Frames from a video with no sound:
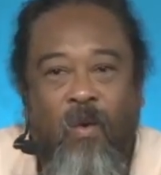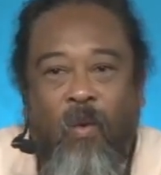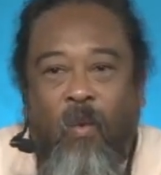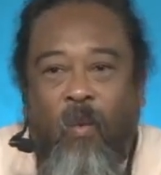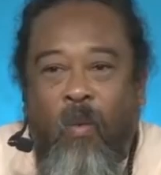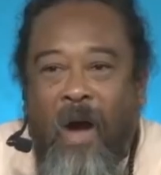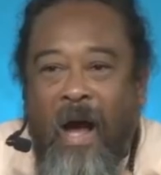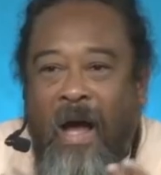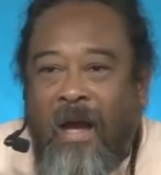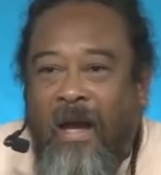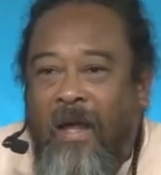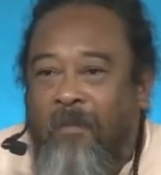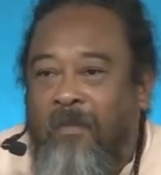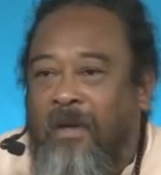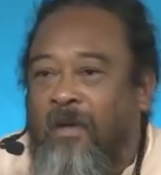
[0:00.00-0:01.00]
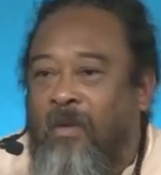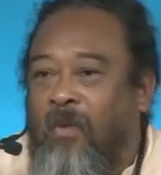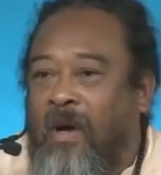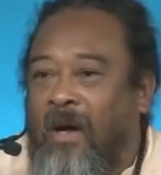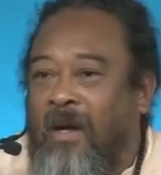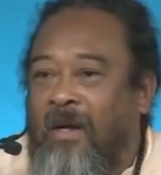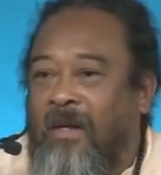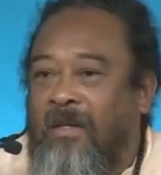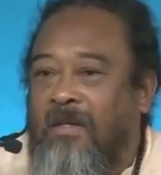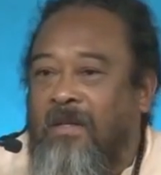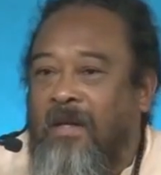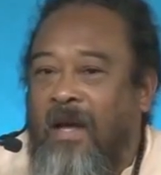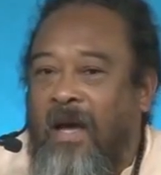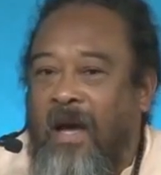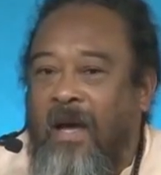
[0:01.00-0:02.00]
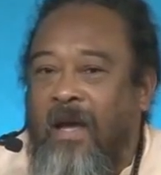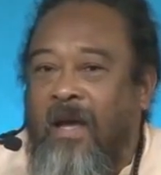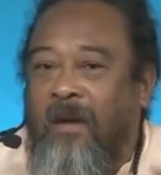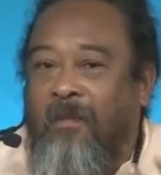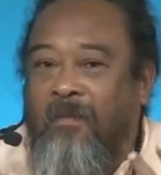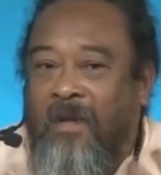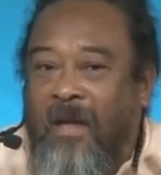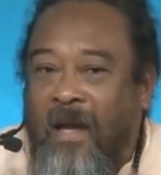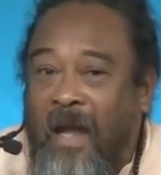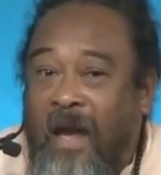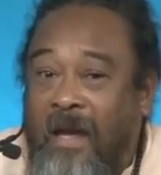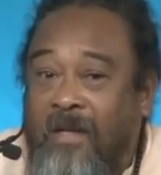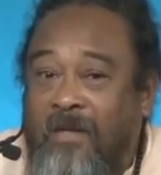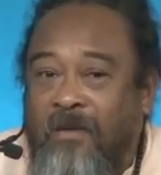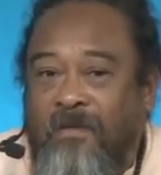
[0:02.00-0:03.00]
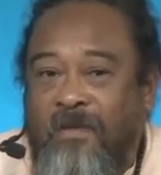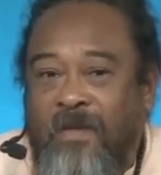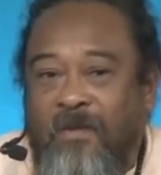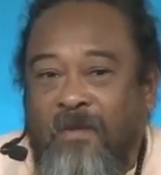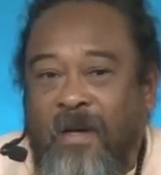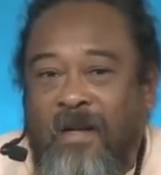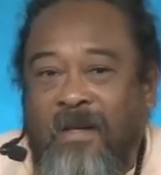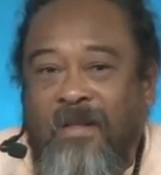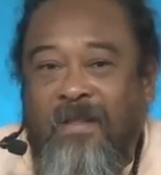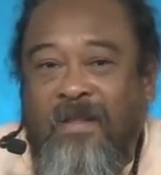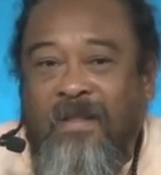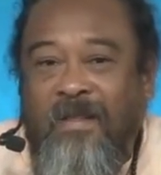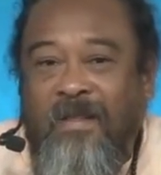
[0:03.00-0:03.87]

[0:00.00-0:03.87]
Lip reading: while I'm in the world, I am the light of this world.